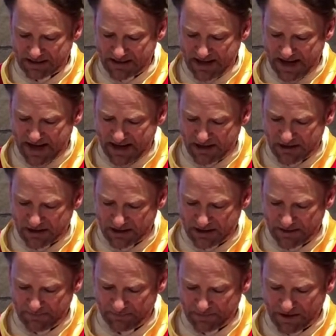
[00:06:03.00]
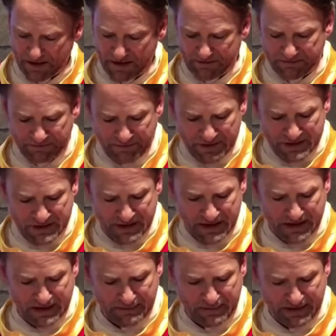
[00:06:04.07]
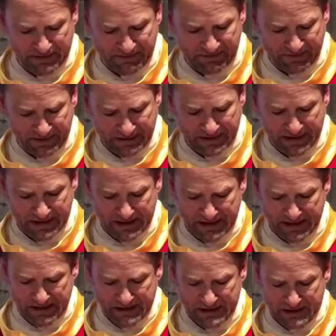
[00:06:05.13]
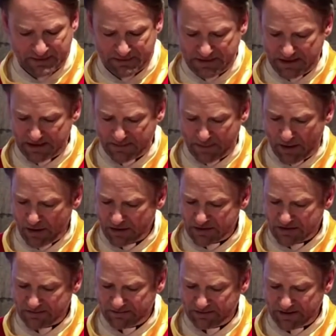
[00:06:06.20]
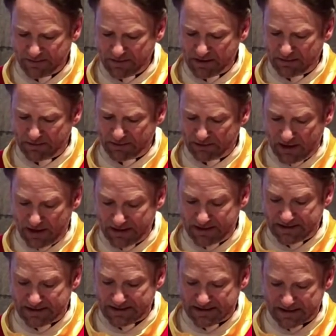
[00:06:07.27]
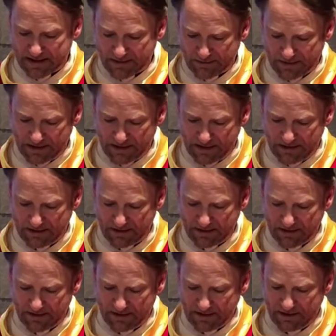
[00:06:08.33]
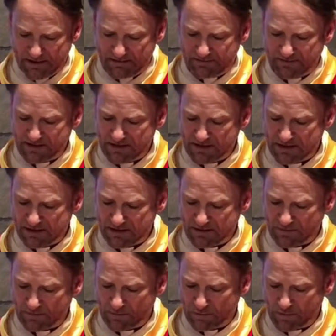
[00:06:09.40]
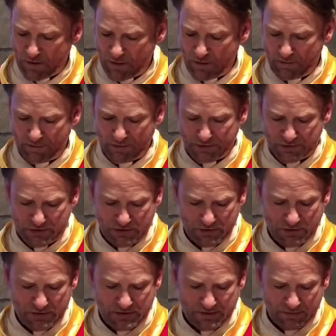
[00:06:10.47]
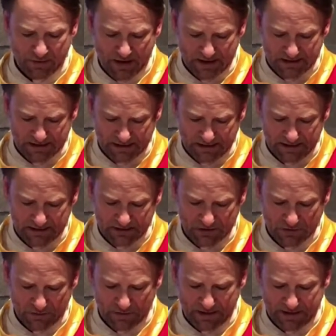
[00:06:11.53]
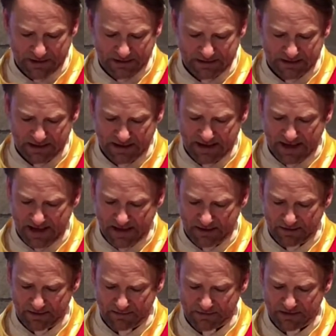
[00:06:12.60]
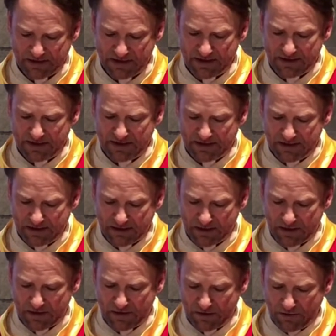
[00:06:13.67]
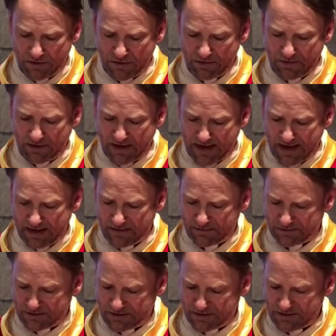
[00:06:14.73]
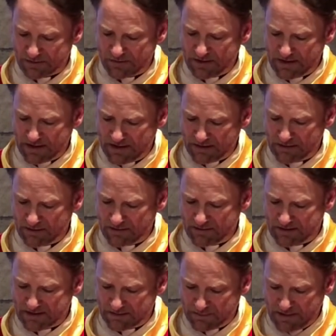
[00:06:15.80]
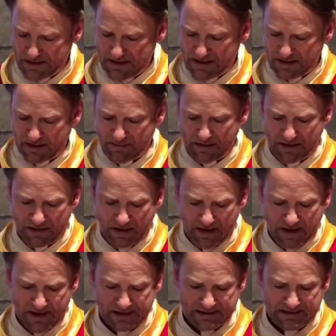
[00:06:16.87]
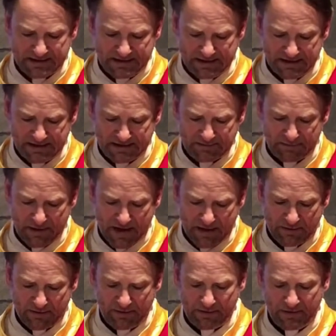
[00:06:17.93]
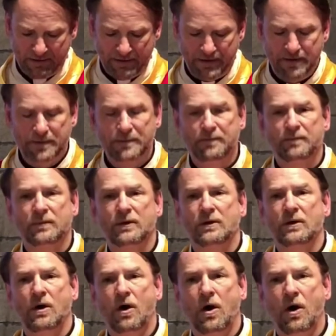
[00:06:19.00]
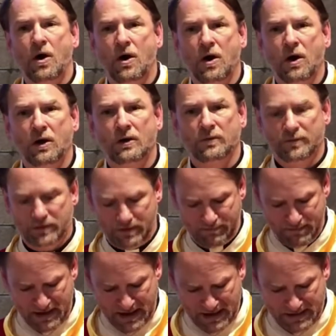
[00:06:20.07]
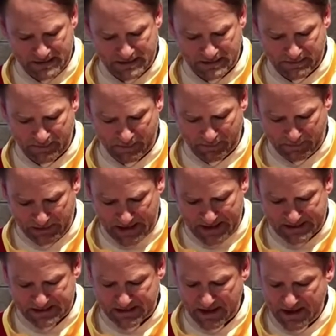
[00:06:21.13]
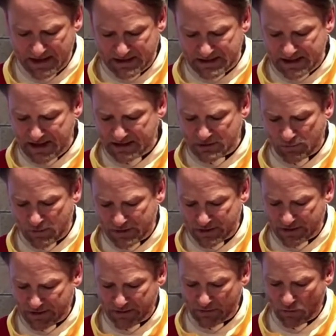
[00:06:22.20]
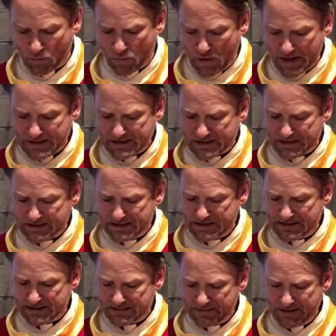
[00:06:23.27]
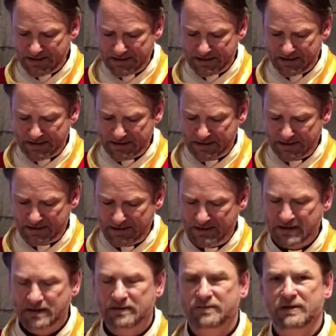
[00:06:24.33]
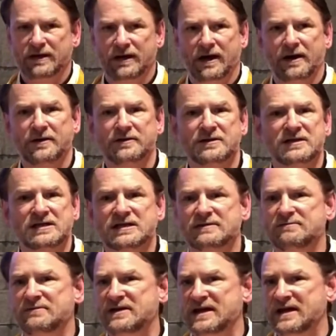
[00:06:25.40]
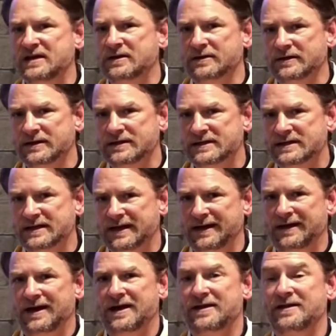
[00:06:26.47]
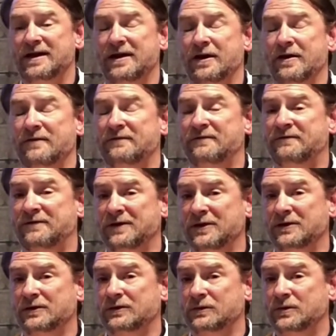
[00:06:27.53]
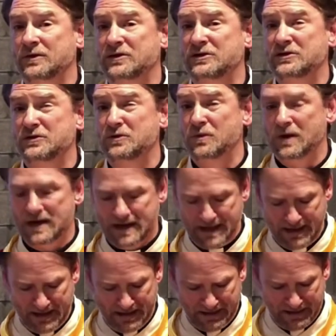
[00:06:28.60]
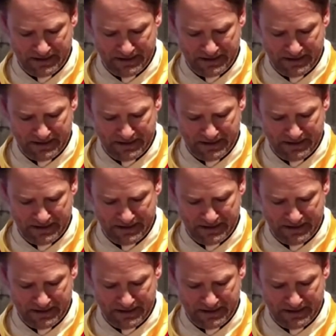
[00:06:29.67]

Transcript: and Asia, Phrygia and Pamphylia, Egypt and the parts of Libya belonging to Cyrene, and visitors from Rome, both Jews and proselytes, Cretans and Arabs, in our own languages, we hear them speaking about God's deeds of power. All were amazed and perplexed, saying to one another, What does this mean? But others sneered and said, They are filled with new wine.